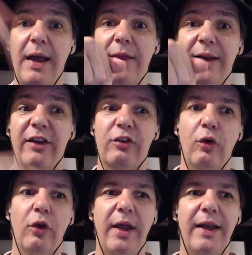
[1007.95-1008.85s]
The links are
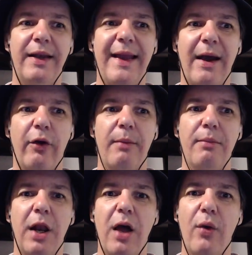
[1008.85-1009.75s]
all down
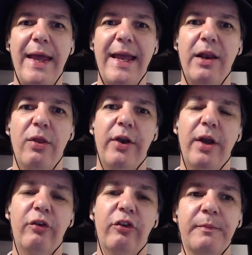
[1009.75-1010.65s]
below in the
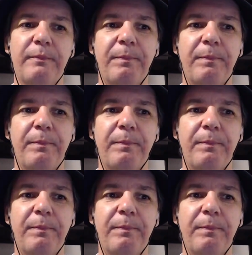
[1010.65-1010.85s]
notes.